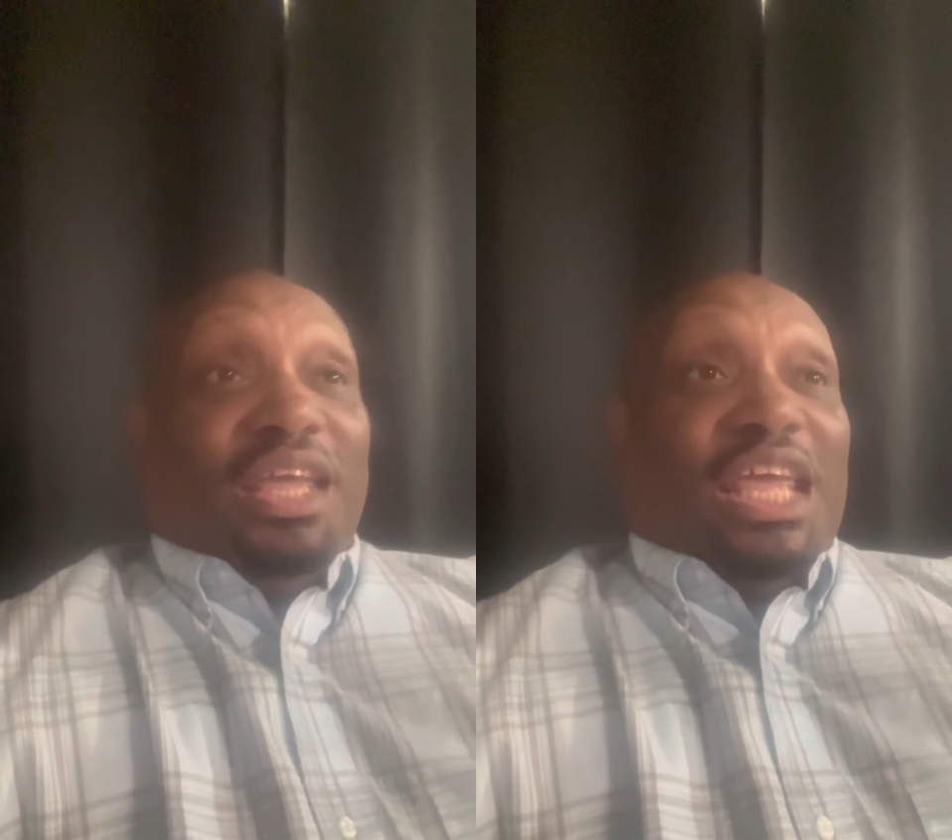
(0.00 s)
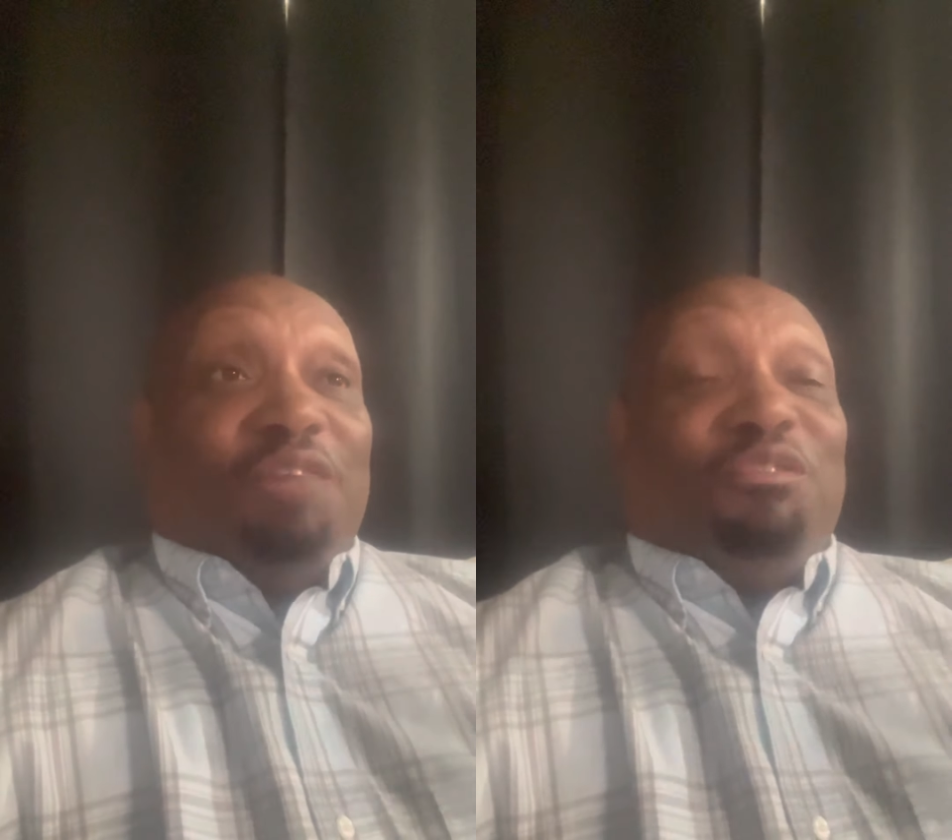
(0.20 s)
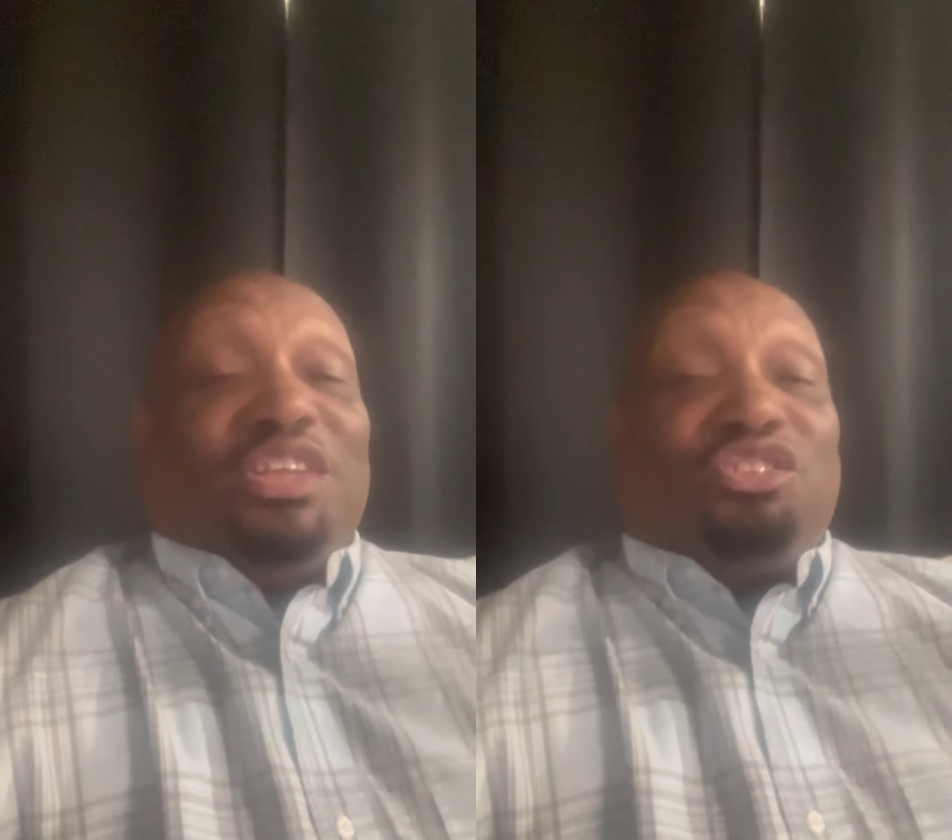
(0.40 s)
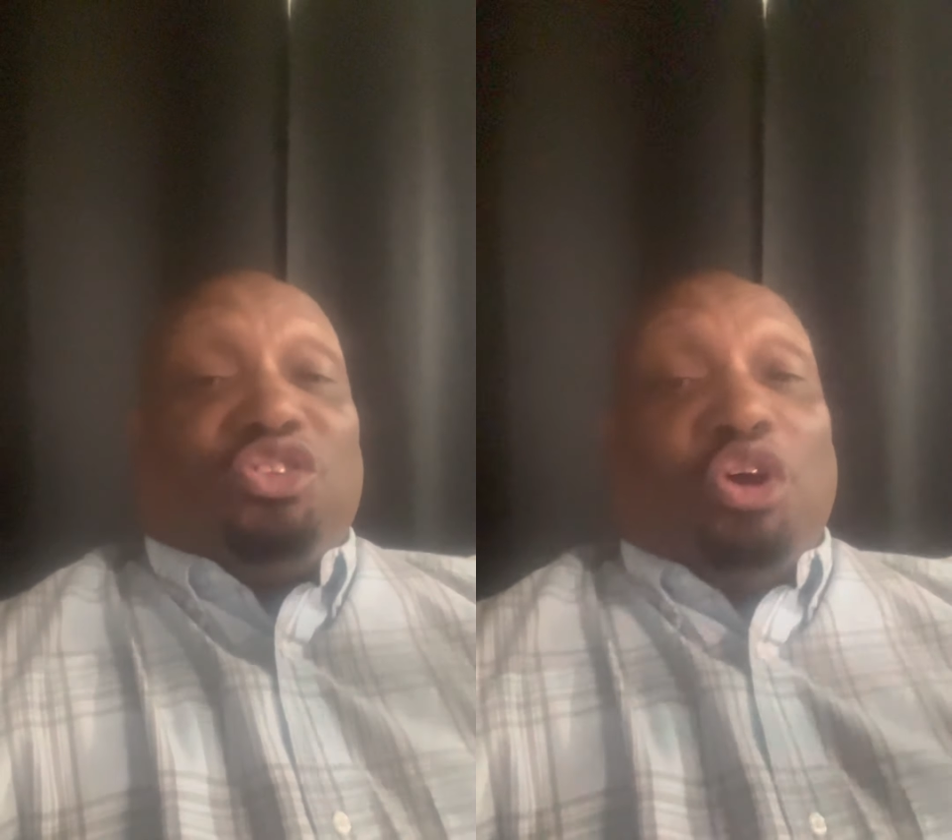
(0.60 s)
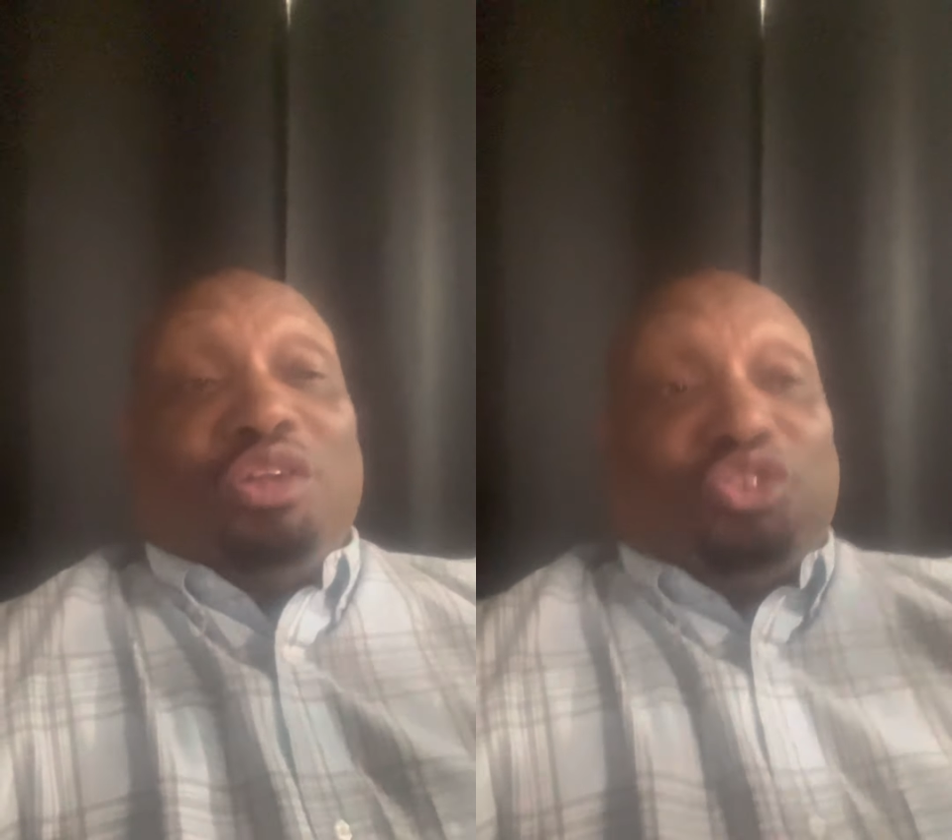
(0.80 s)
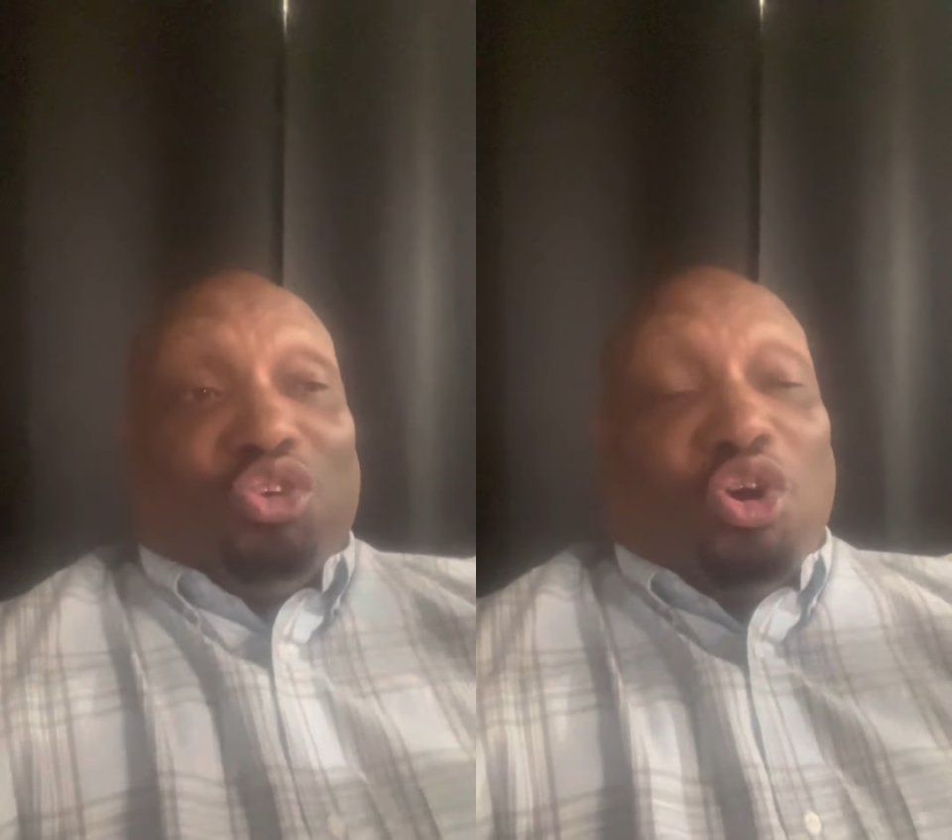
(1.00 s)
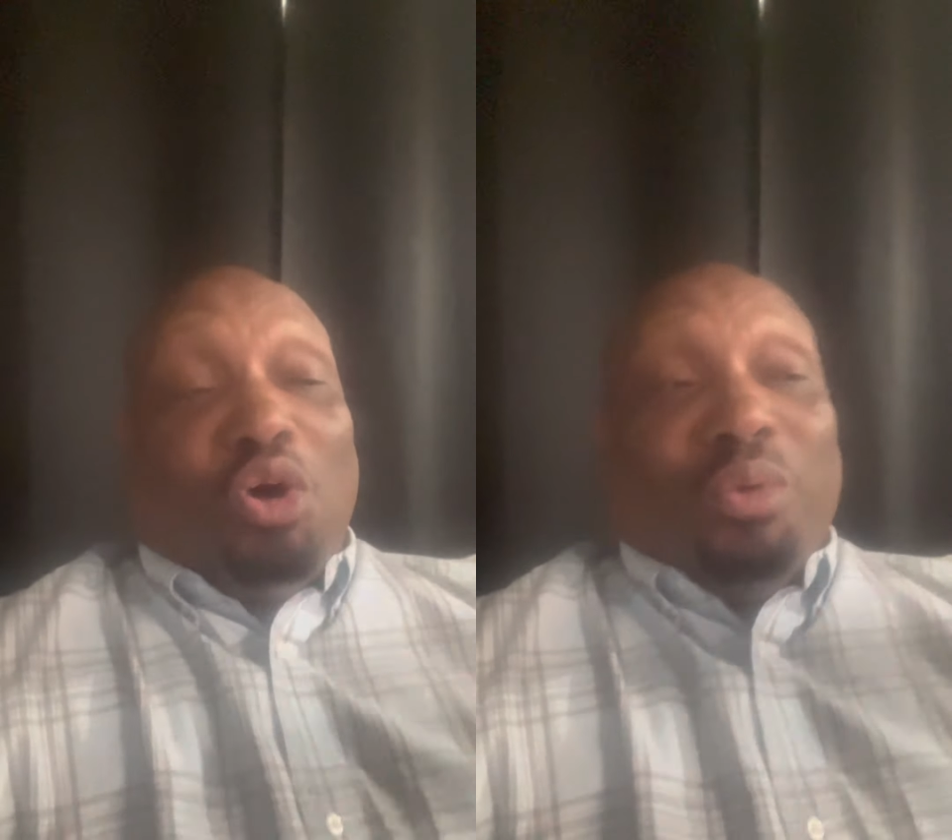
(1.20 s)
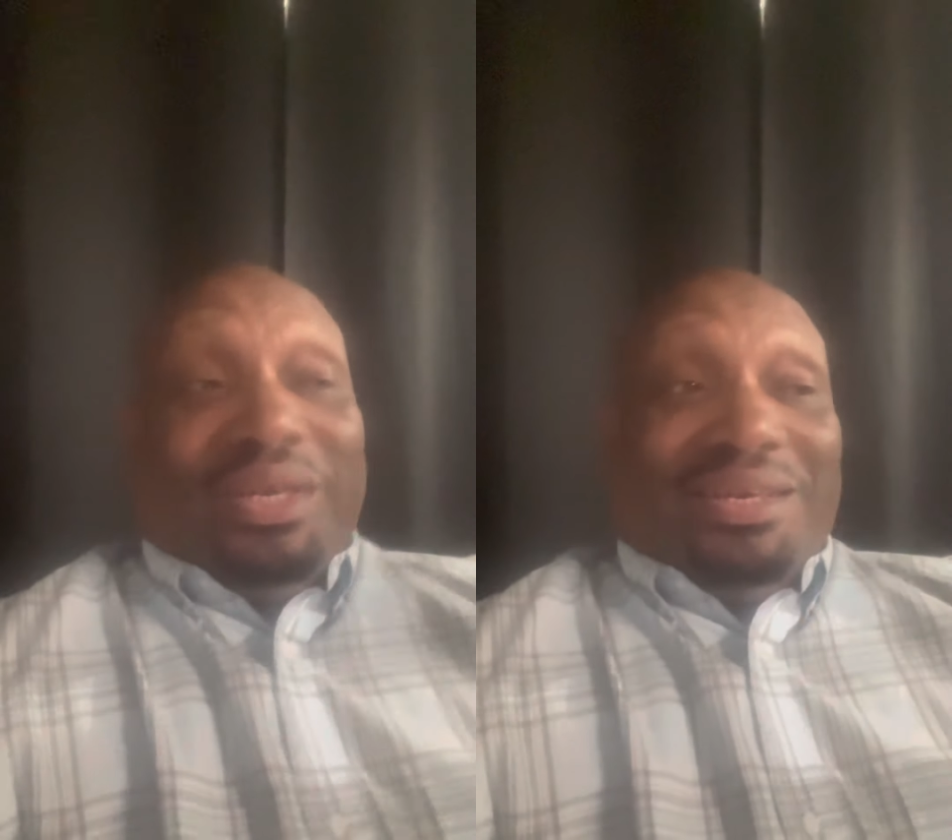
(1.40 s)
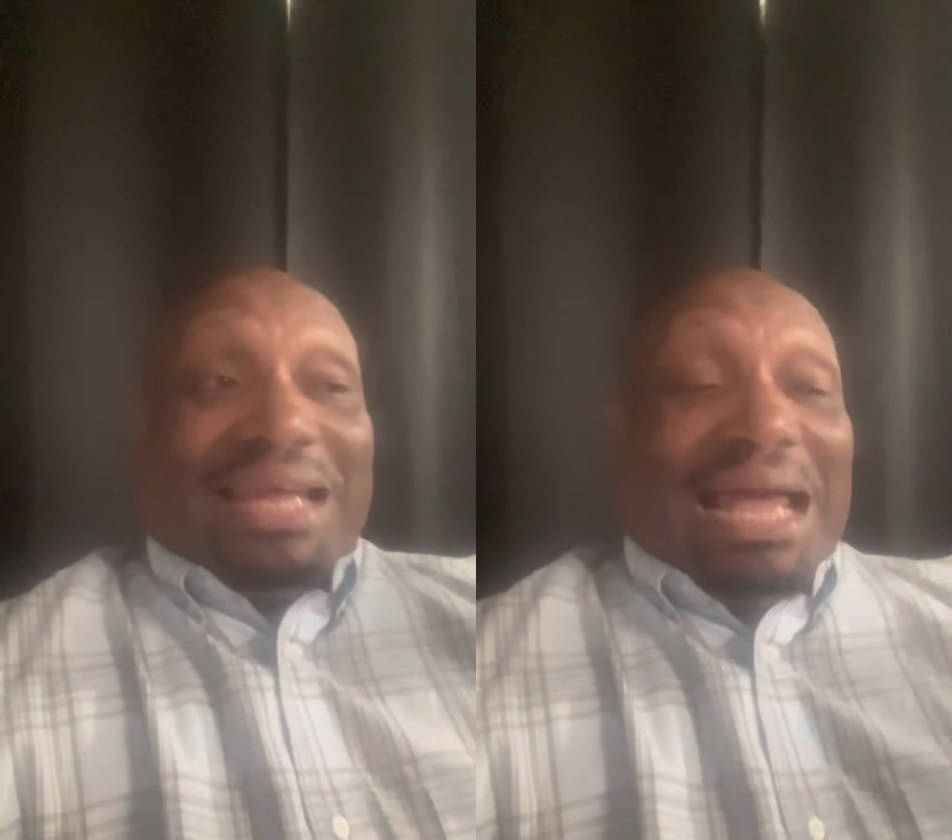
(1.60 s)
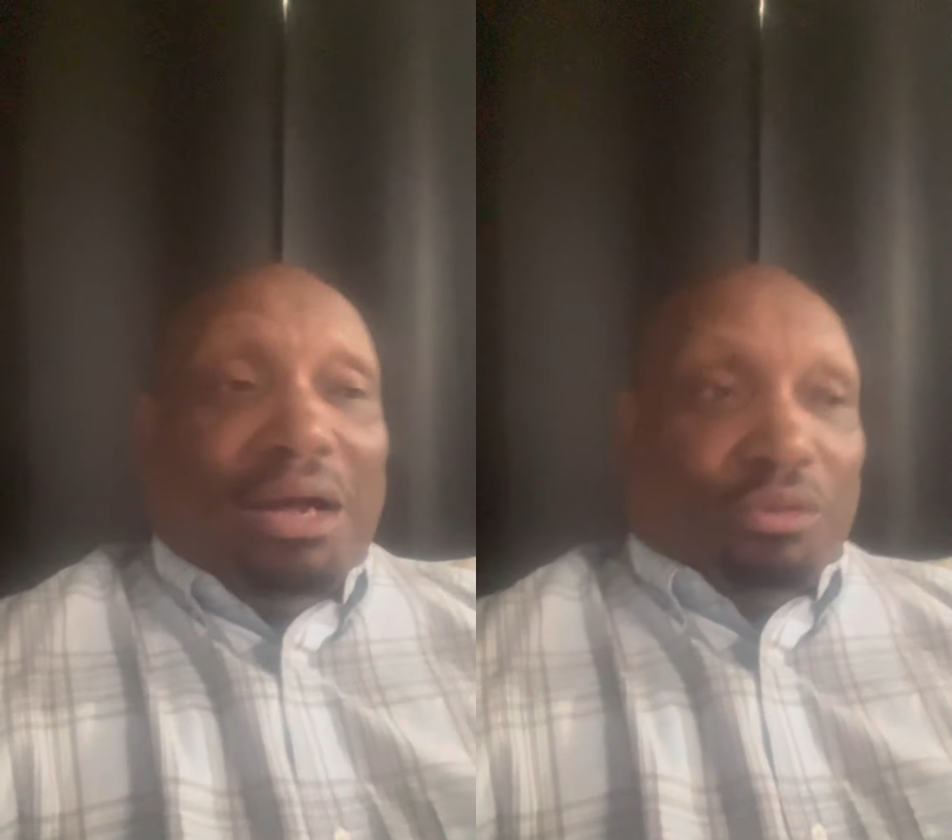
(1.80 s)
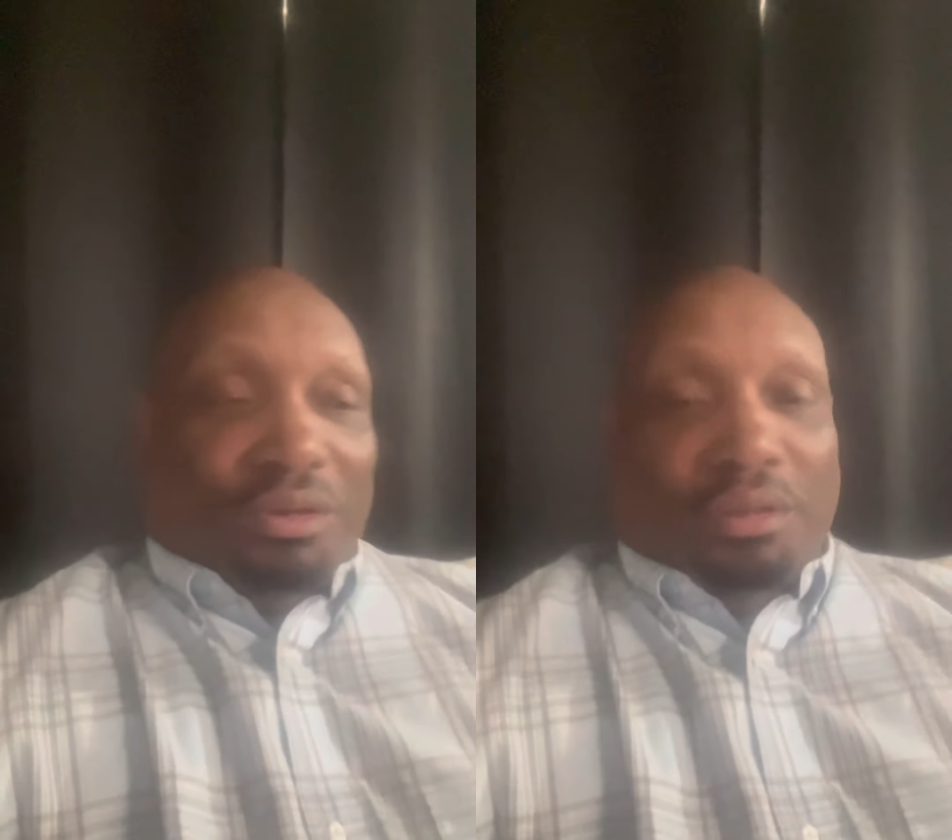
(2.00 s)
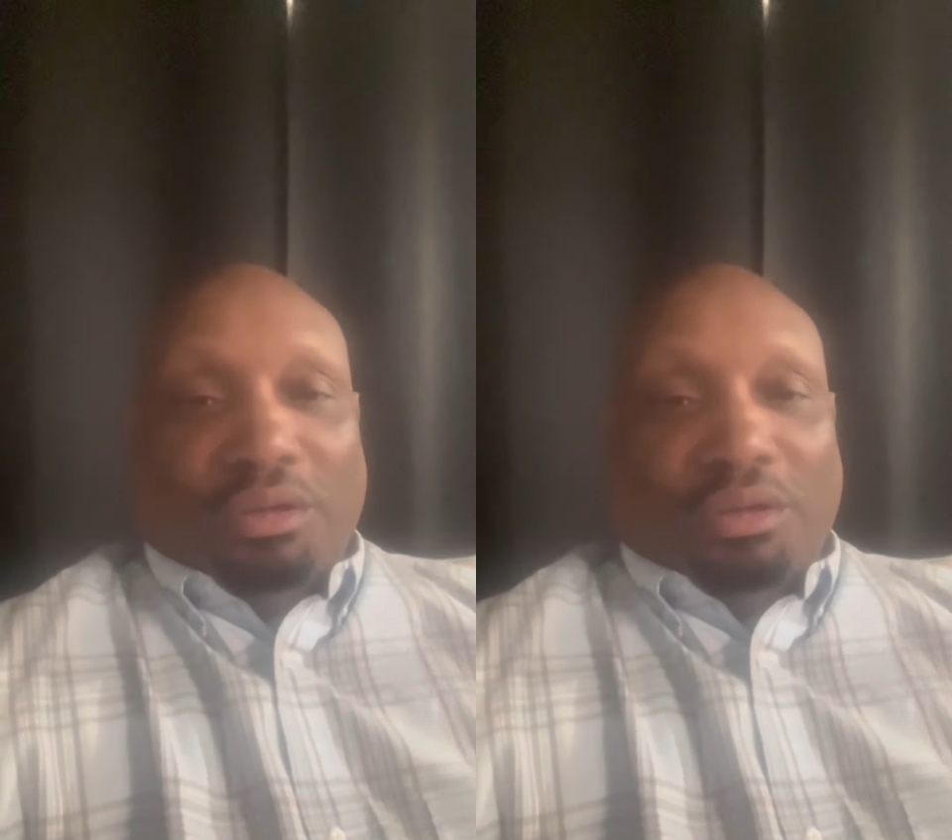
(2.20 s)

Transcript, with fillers: if it starts going down,